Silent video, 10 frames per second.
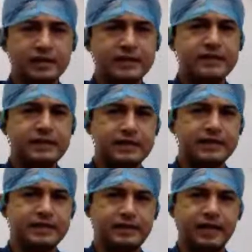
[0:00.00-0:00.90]
this
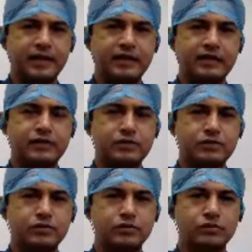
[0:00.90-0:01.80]
is likely
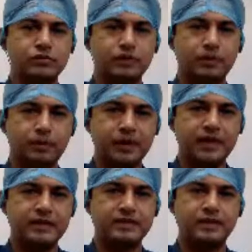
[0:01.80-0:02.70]
to
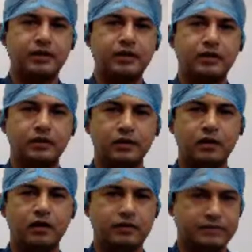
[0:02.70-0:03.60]
replace a
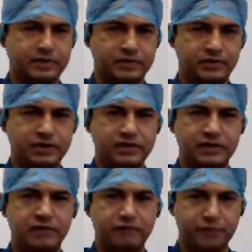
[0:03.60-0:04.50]
lot of
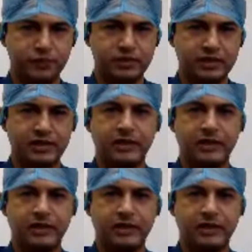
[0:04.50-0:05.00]
surgeries in future,